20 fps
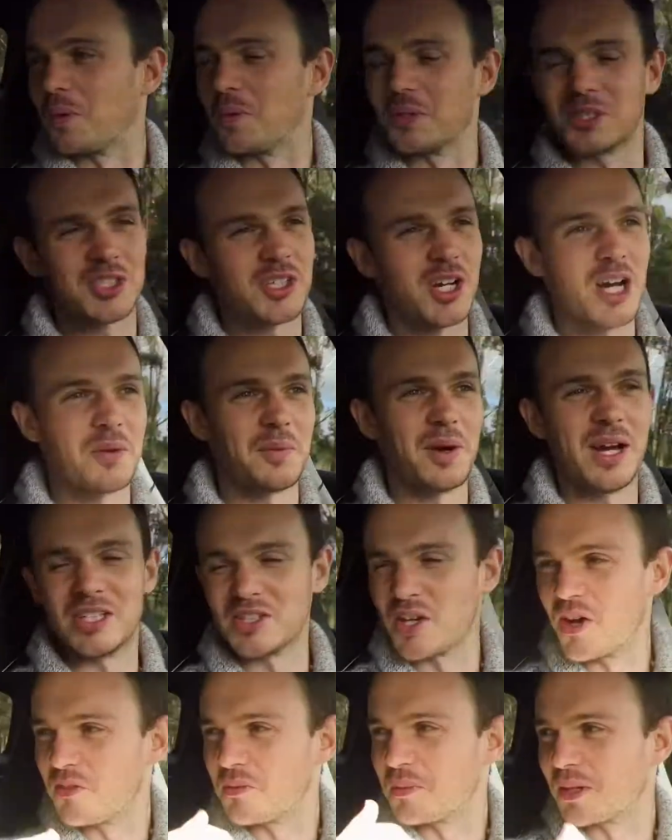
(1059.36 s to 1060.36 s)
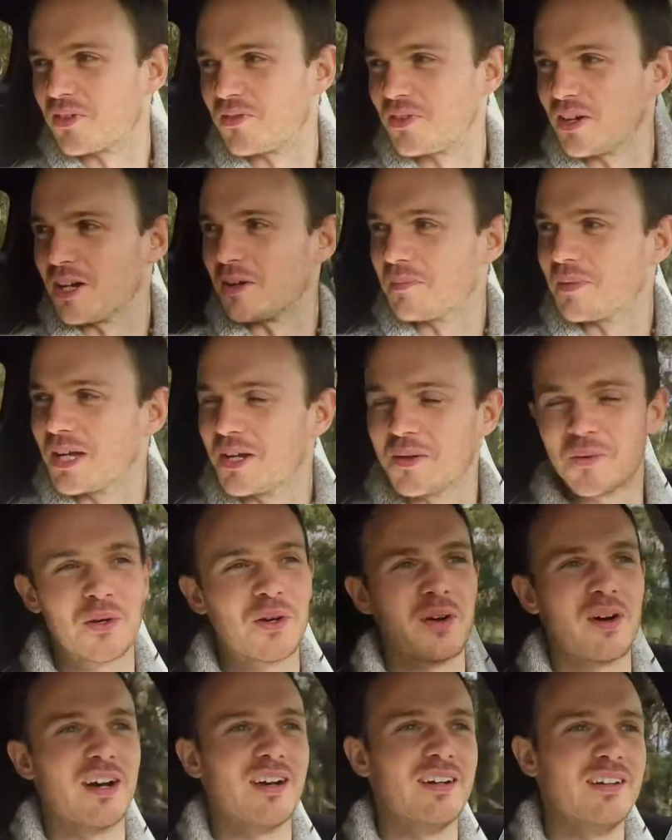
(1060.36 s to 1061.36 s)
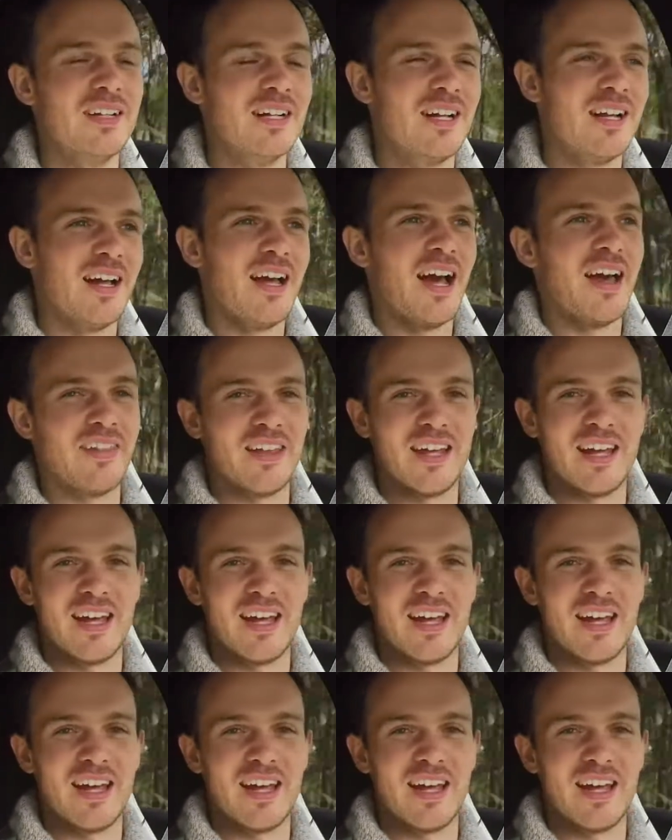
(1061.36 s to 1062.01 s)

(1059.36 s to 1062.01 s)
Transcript: We were sideways over McPhillamy. We were, and